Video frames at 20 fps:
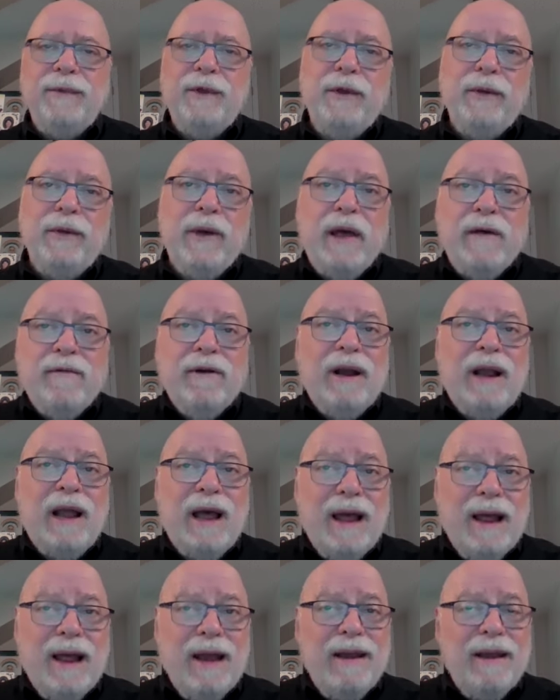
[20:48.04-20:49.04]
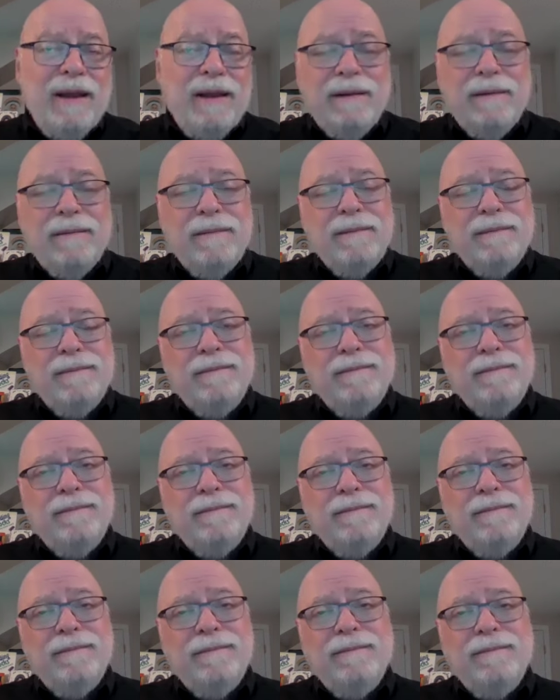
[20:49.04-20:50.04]
You ever lied?
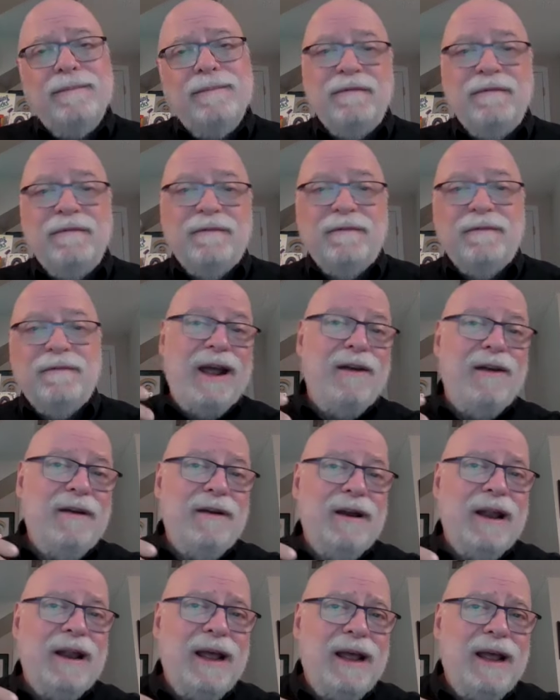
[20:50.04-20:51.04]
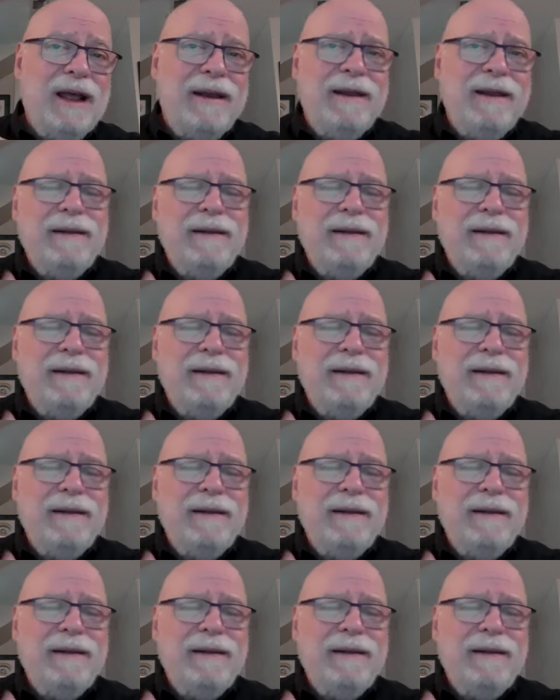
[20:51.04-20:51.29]
Have I ever lied?